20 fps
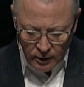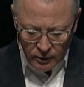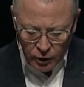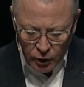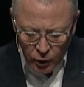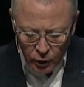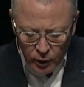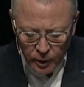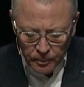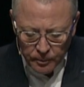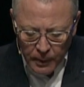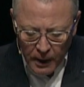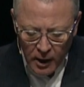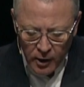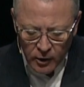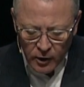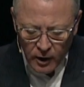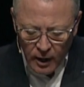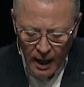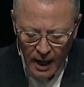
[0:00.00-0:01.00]
Do you
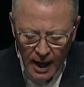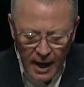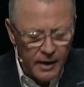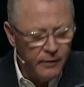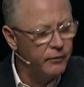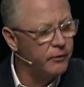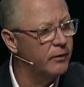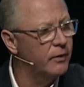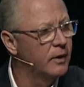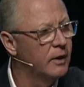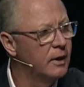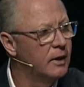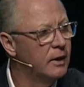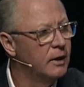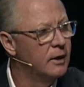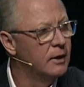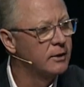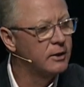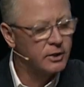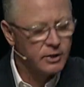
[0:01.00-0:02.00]
compare your life
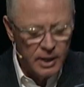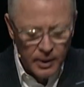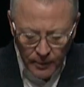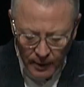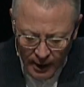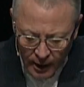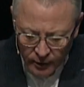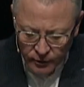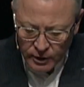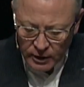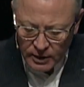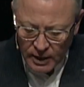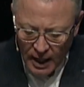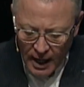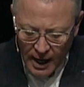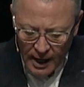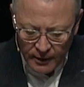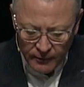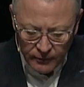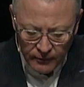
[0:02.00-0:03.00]
to someone else's
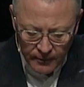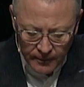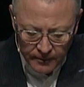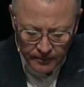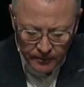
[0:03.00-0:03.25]
life?